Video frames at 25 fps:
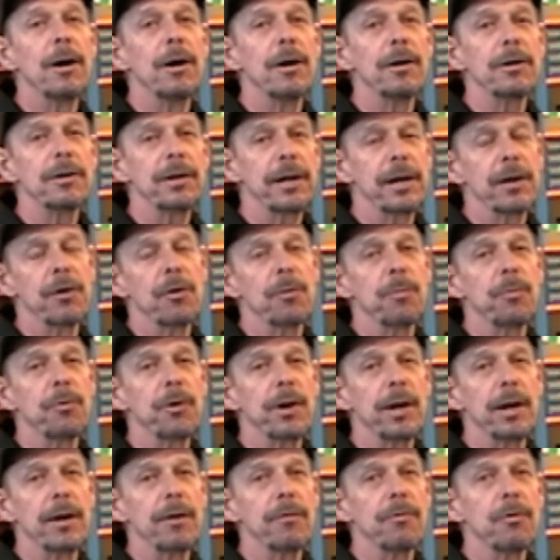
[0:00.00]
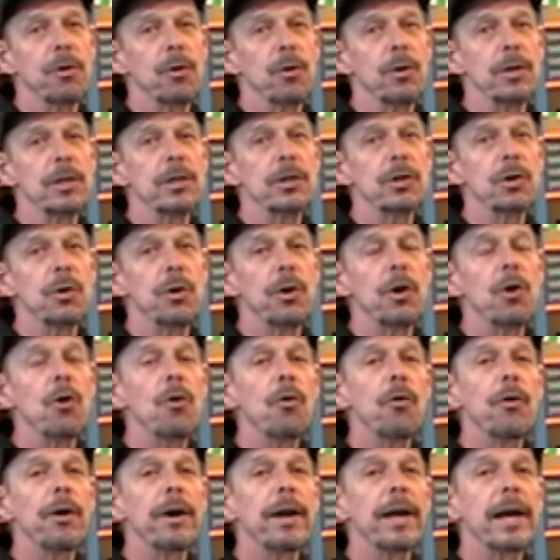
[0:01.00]
teardrop trailer for it, so it
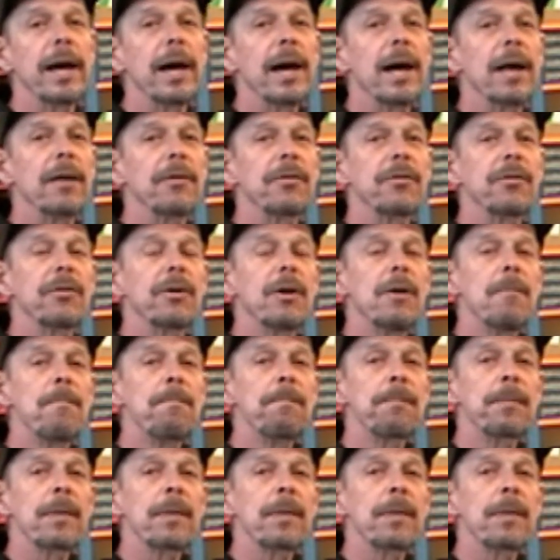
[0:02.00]
already has